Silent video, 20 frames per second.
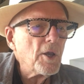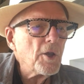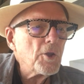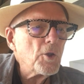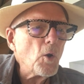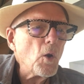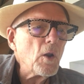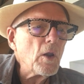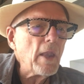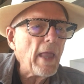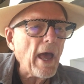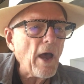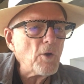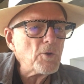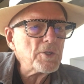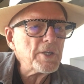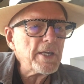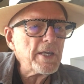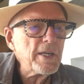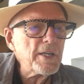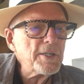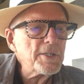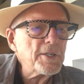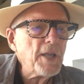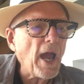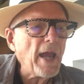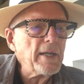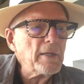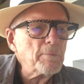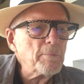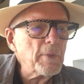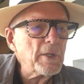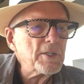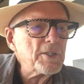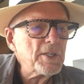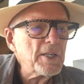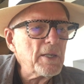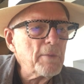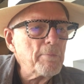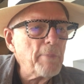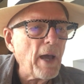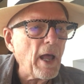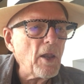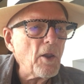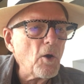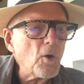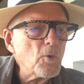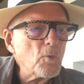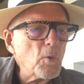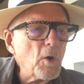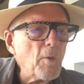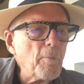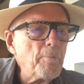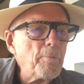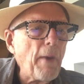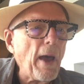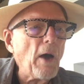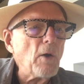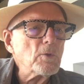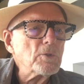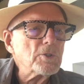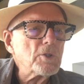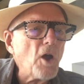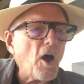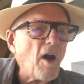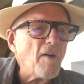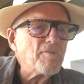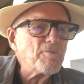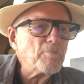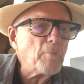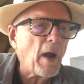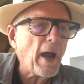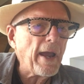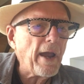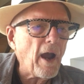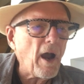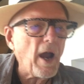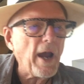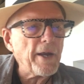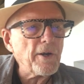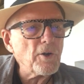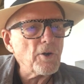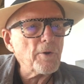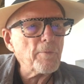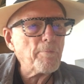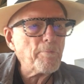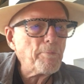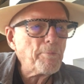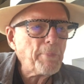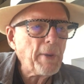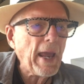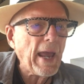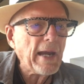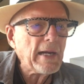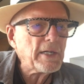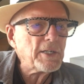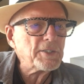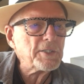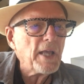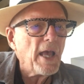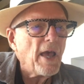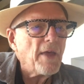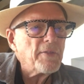"Your lousy indictments," he bellowed, "will bounce off my iron pecs.